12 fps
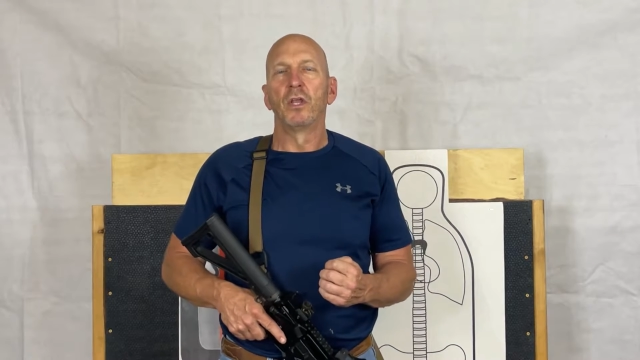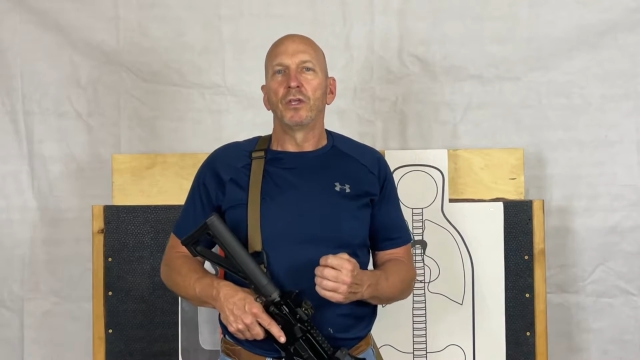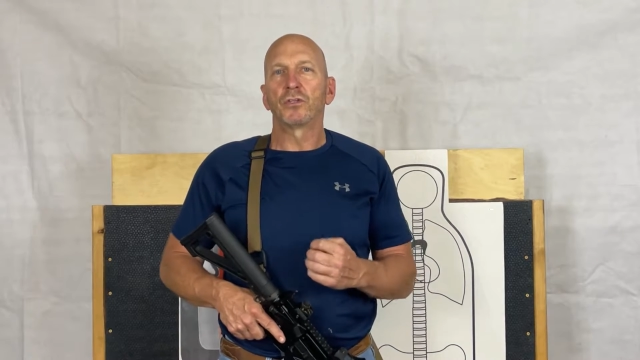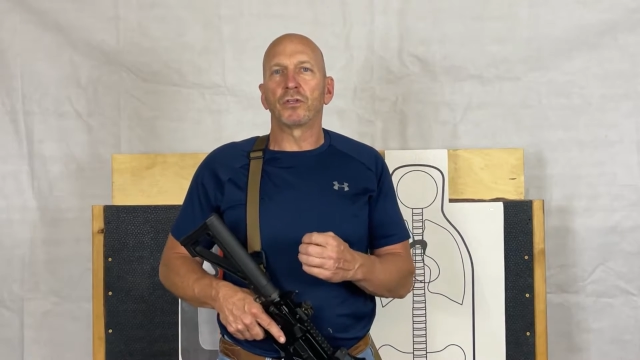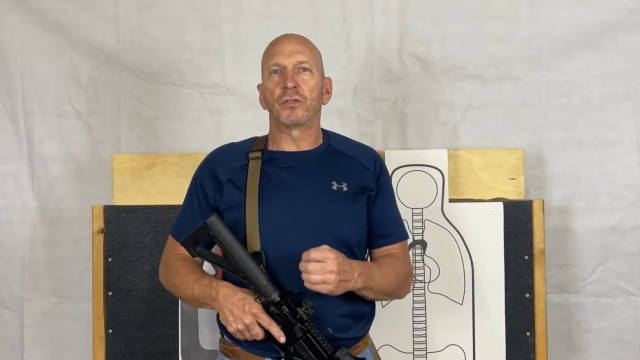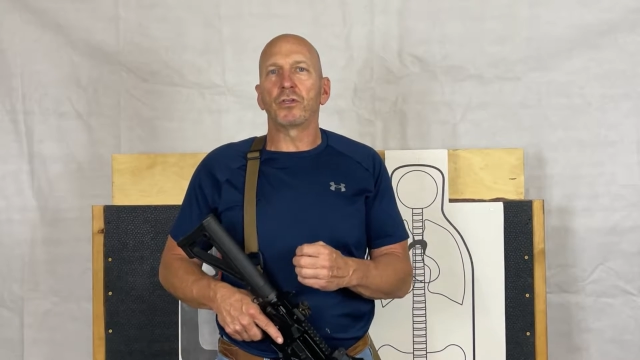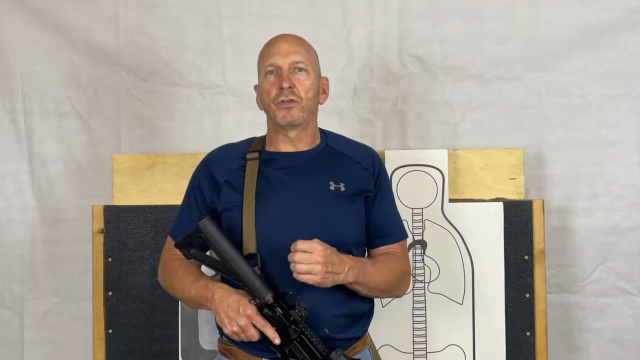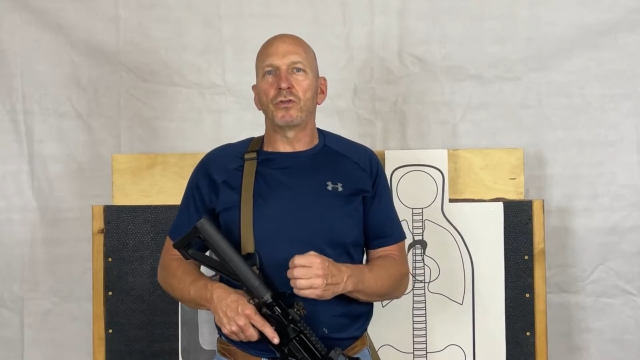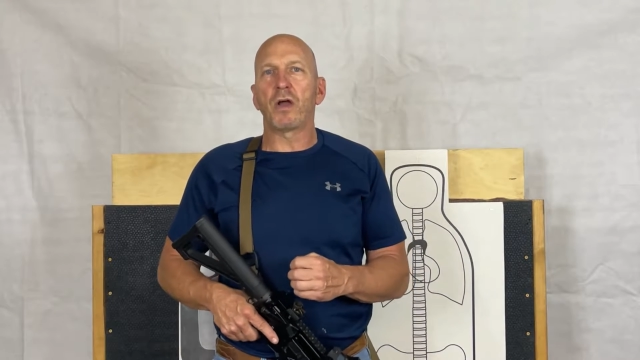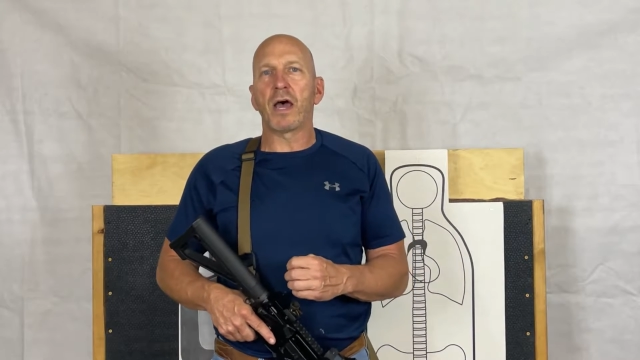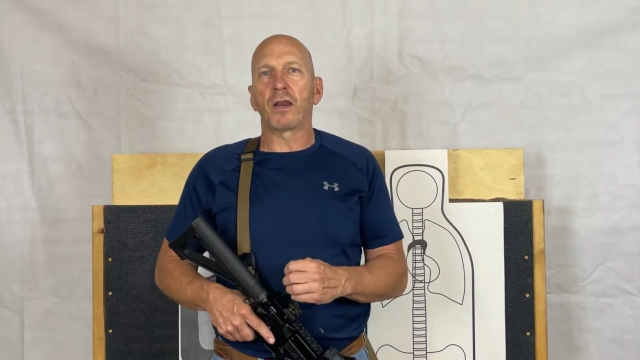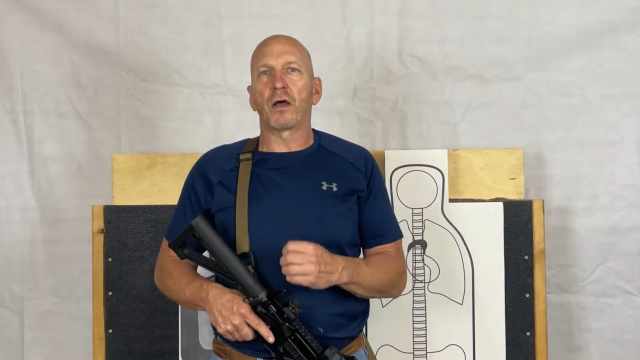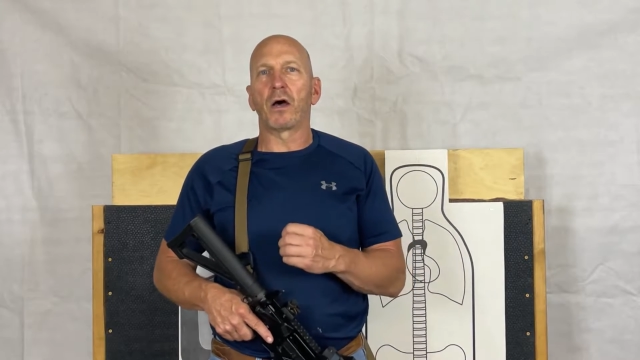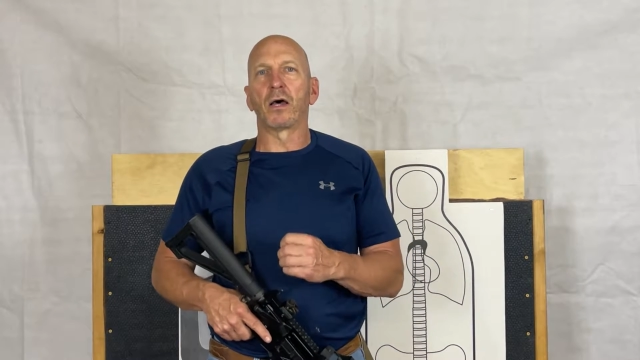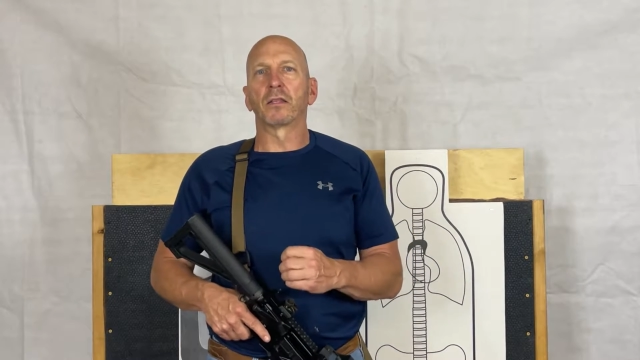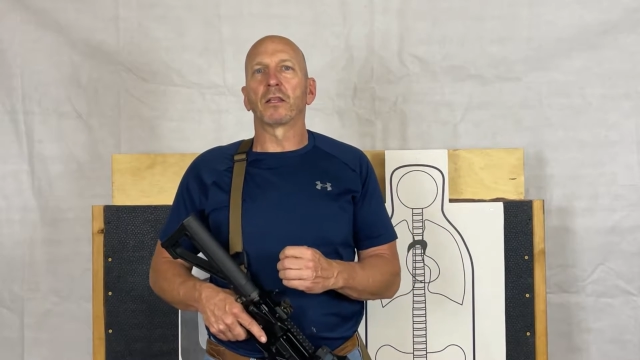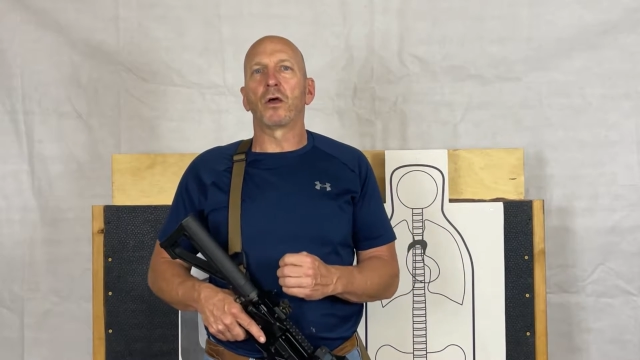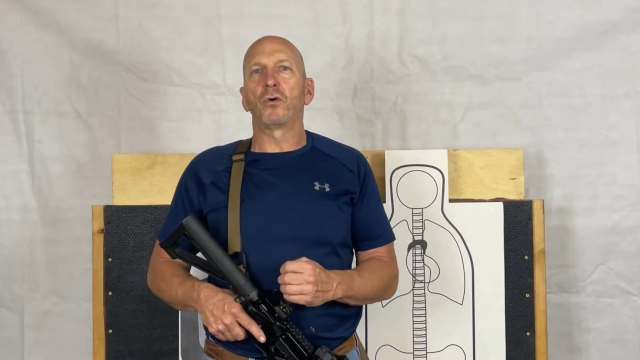so that you know how to
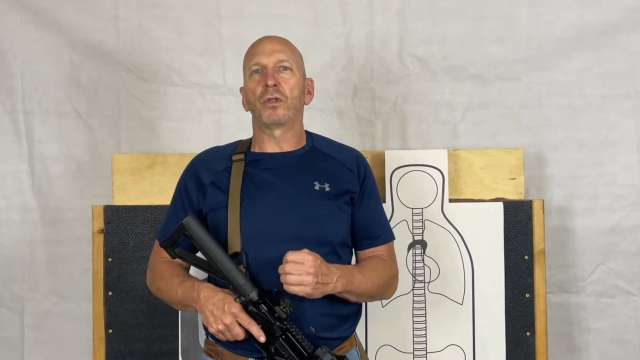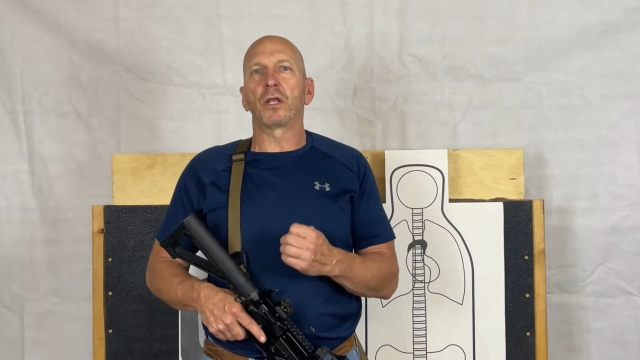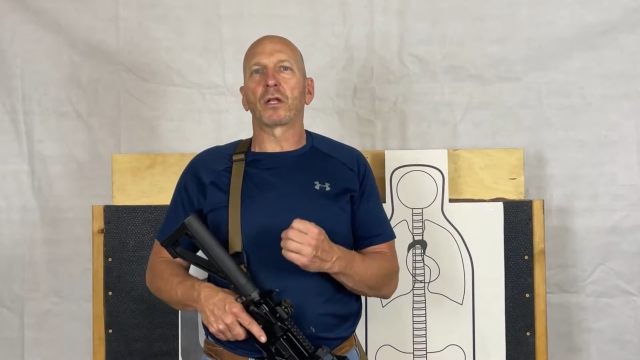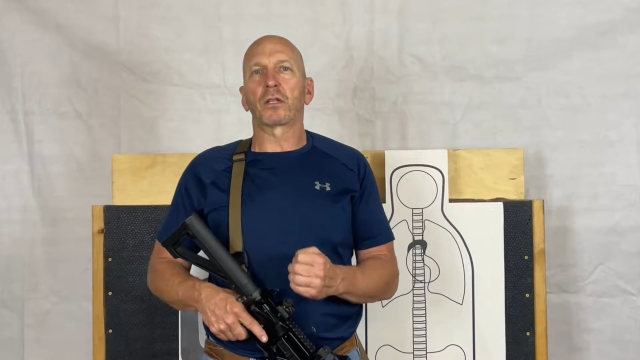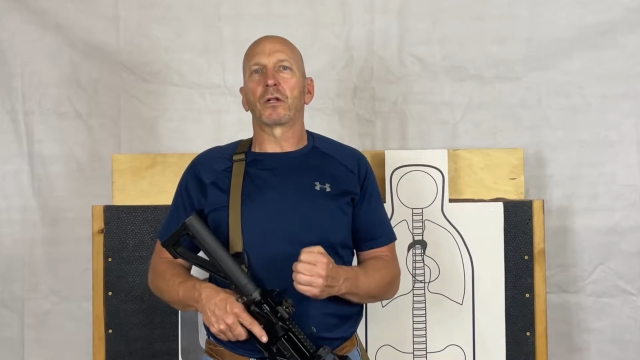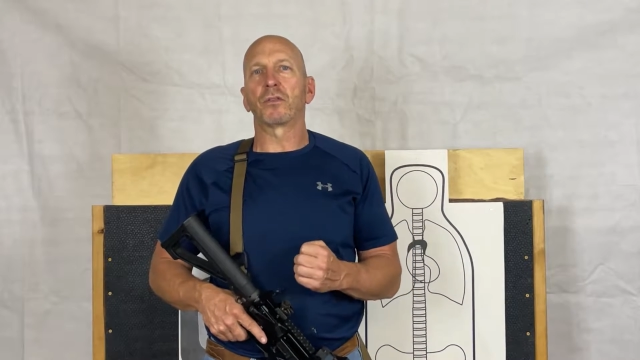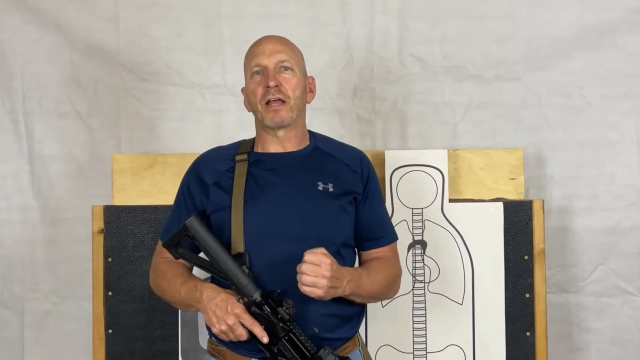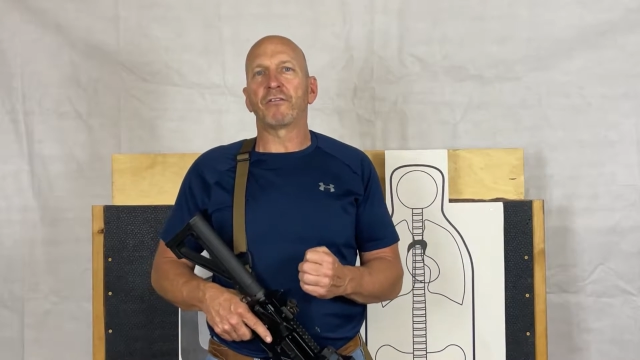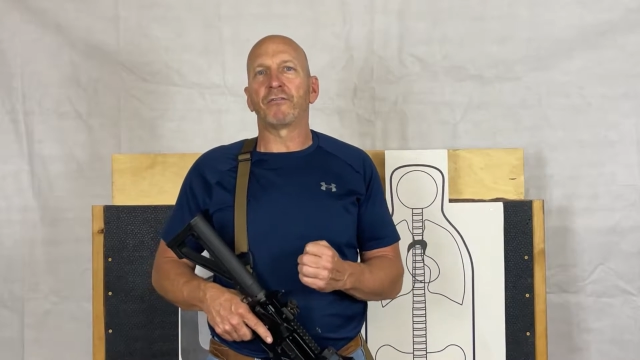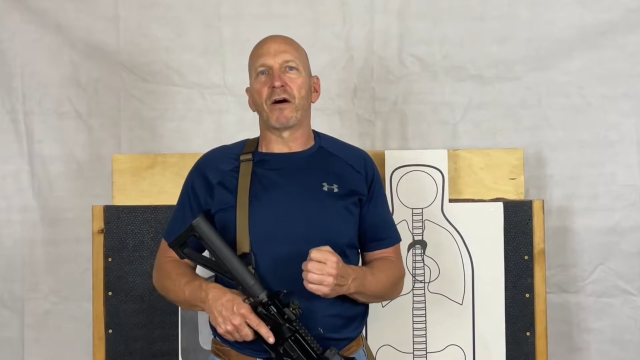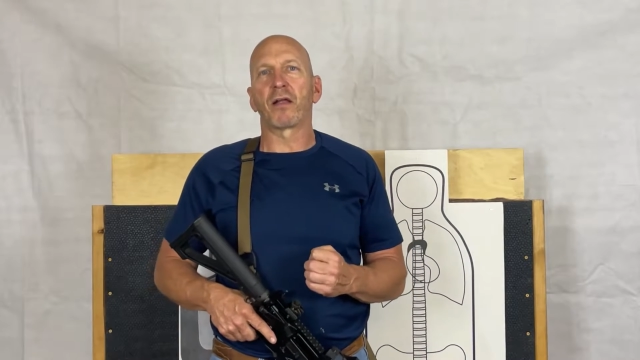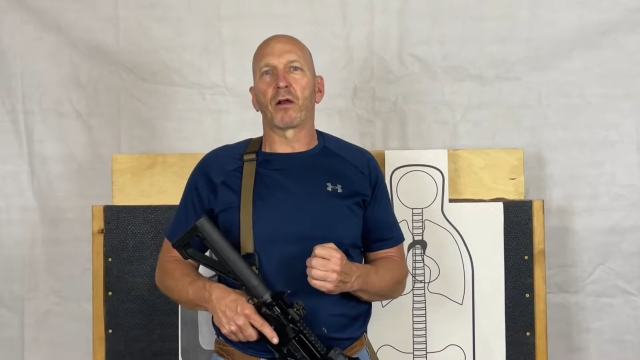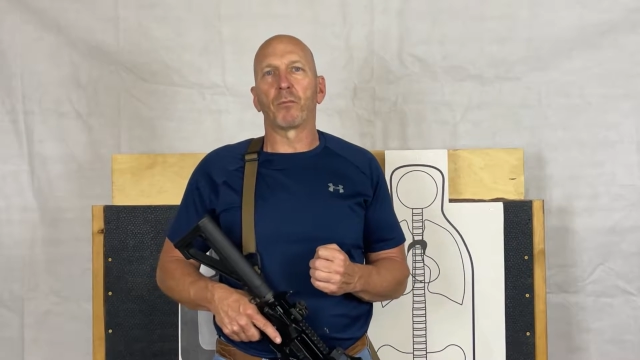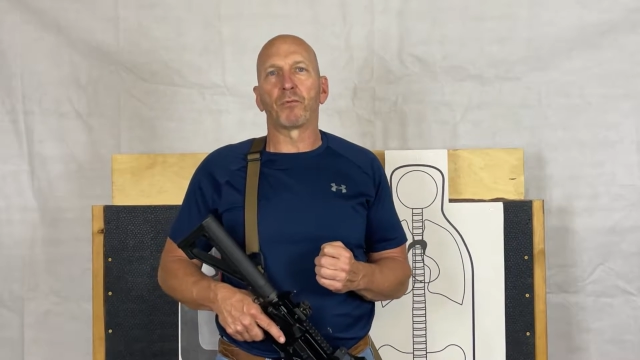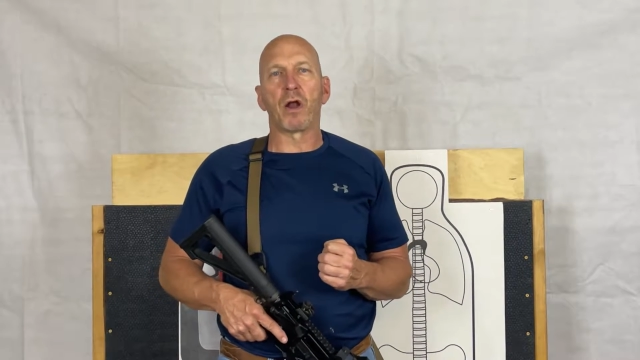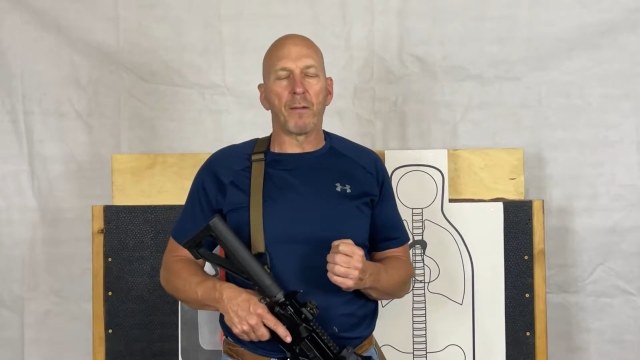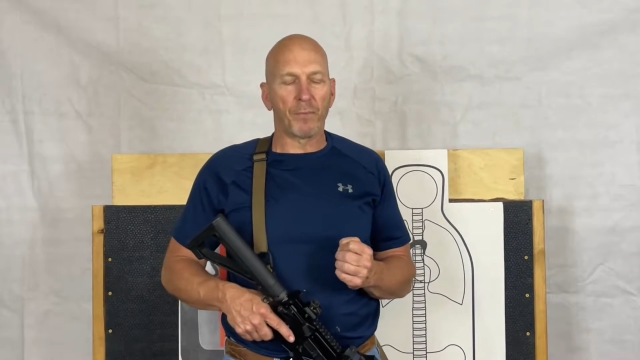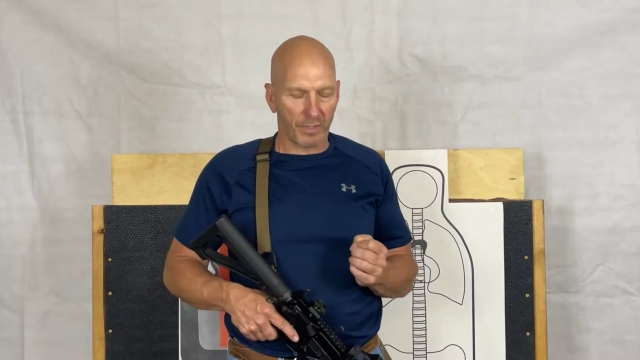unload and clear that firearm
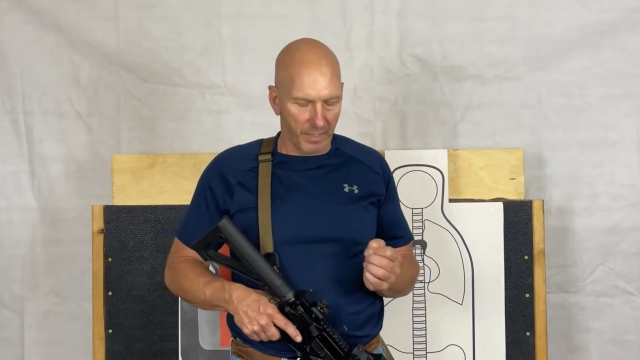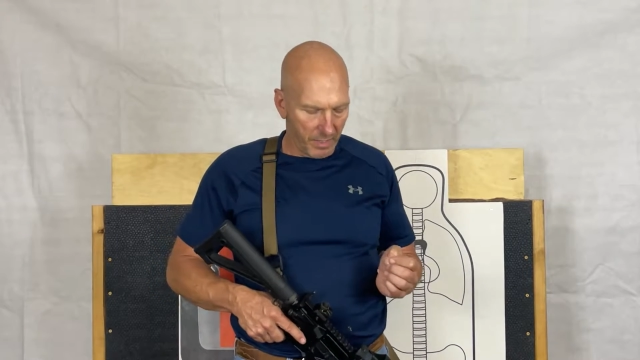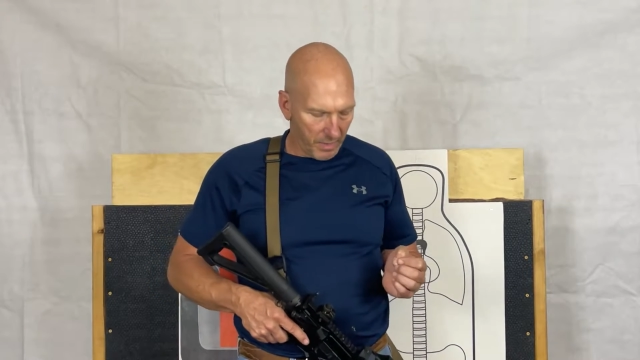properly.